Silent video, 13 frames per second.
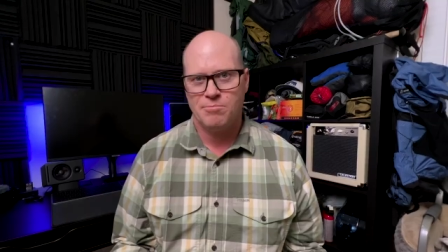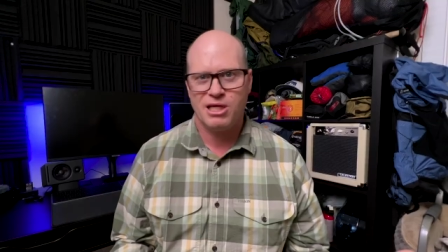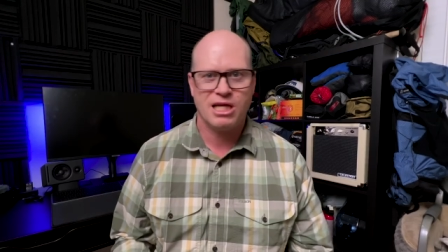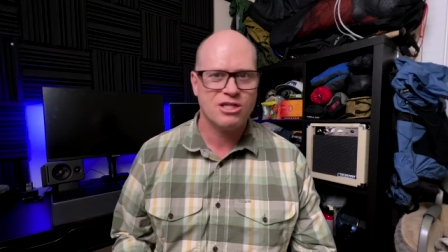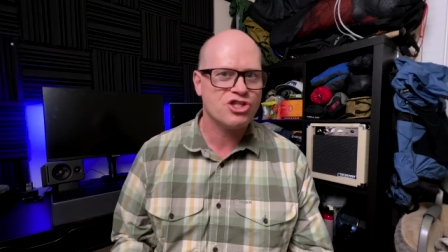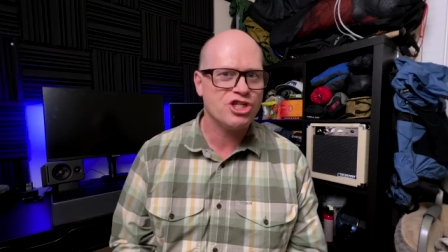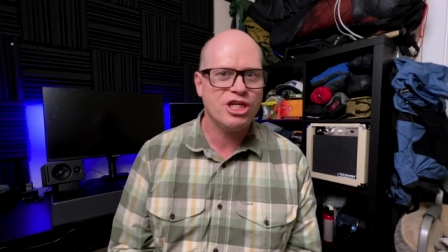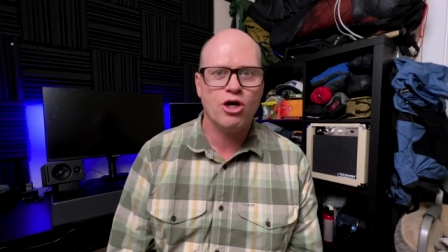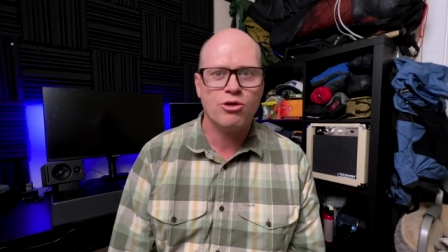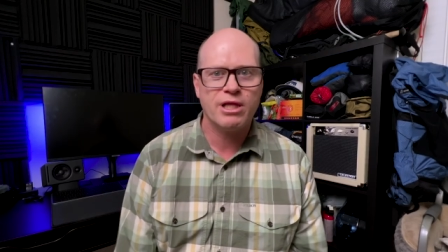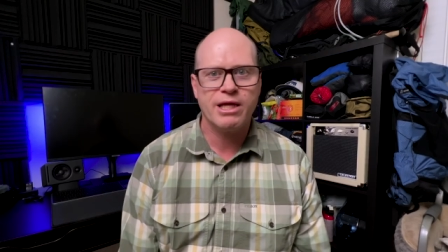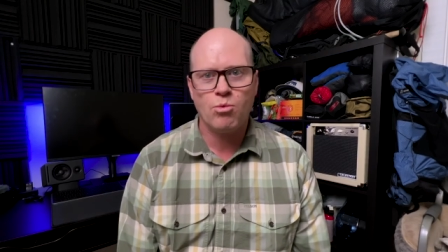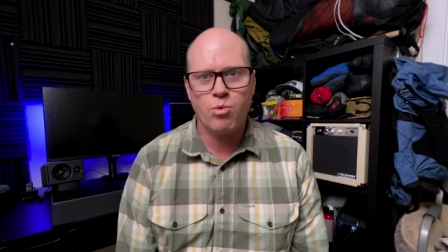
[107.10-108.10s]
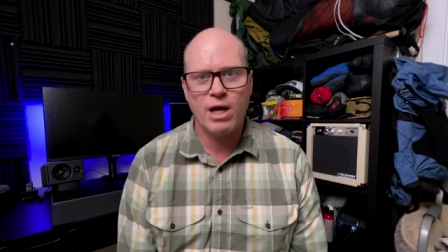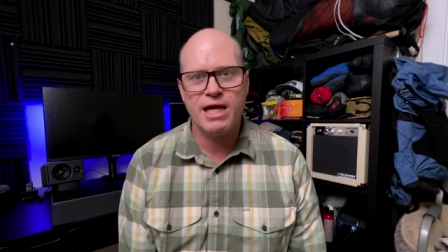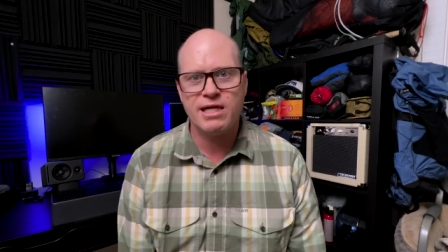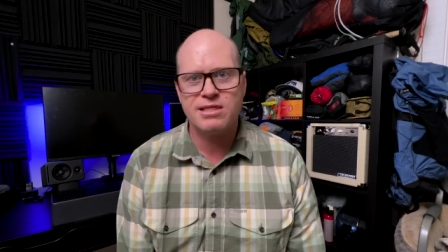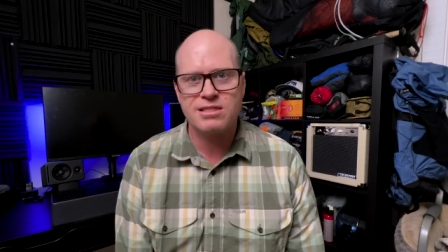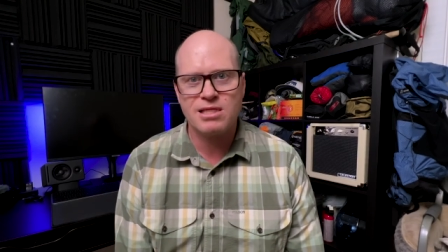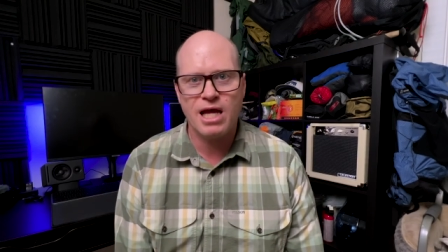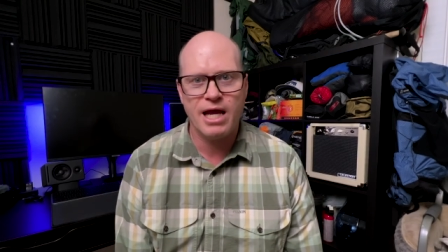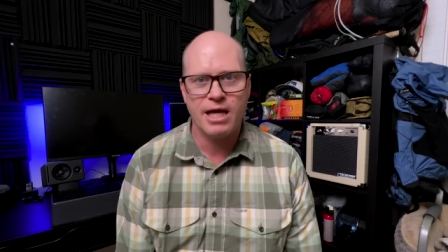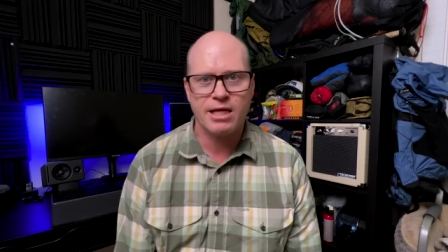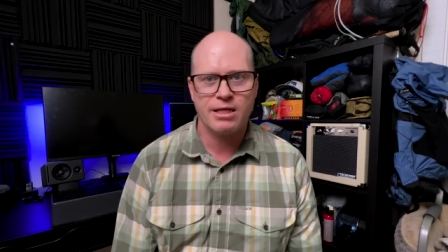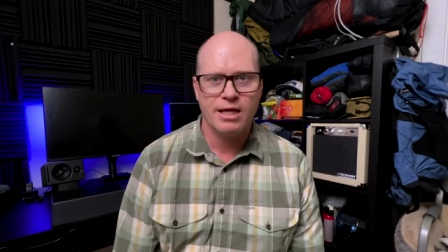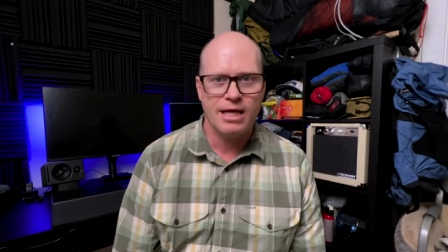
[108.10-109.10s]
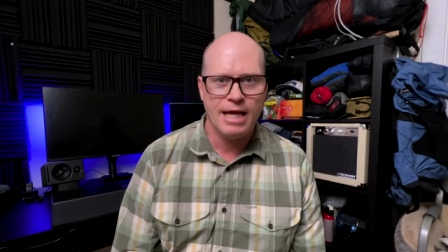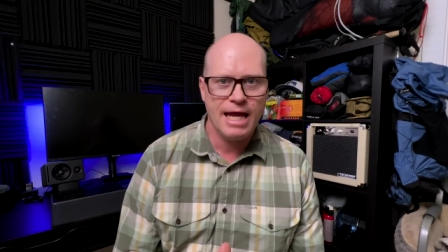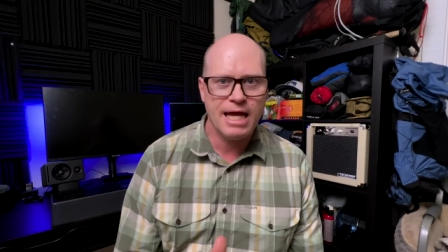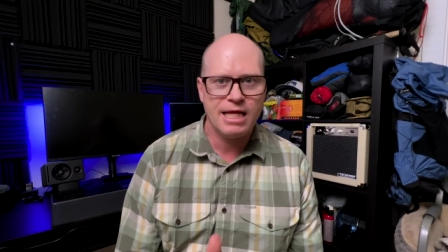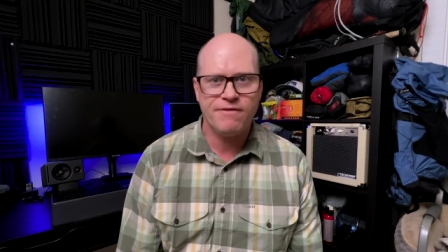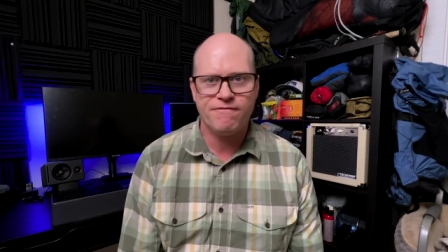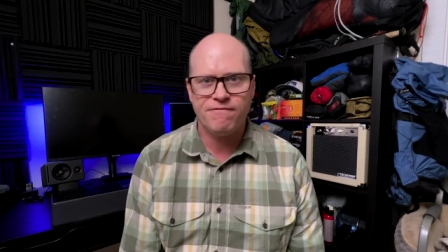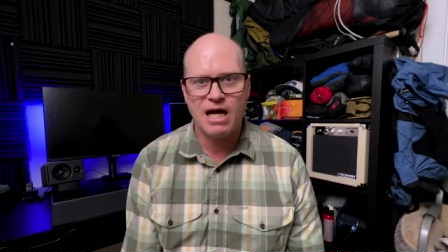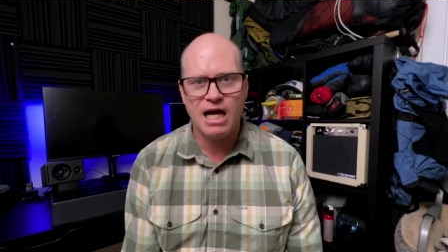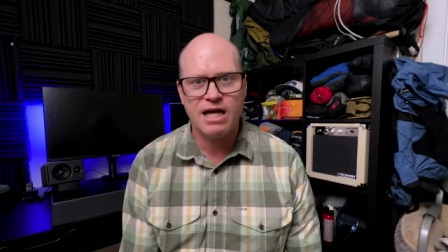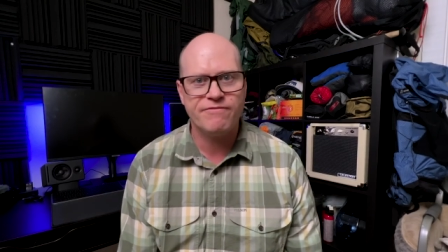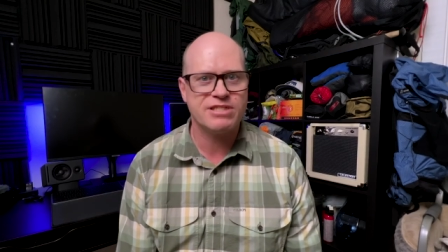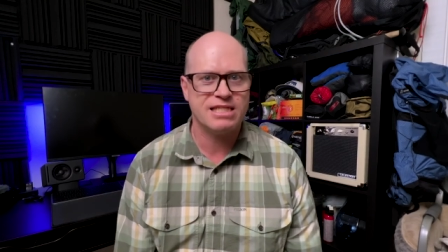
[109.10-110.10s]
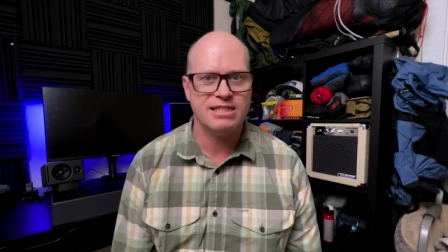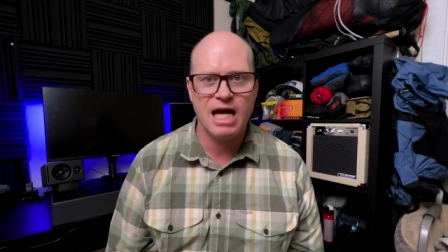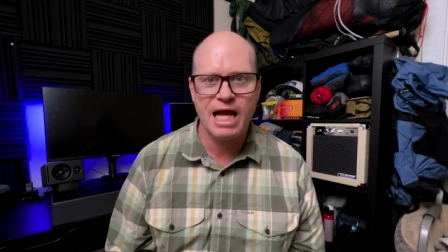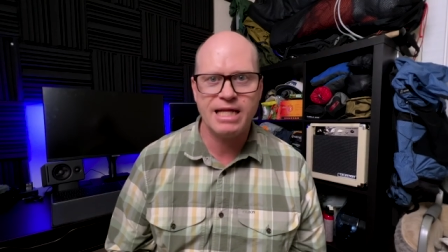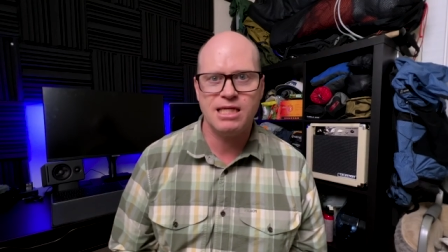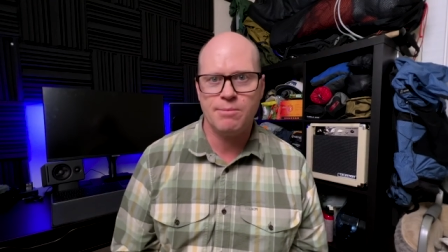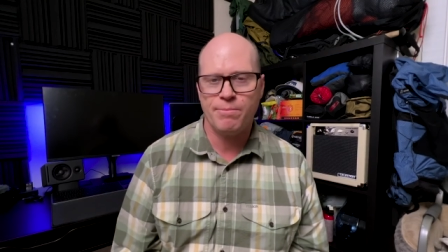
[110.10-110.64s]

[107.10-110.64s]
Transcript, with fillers: because she only weighs like 85 to 90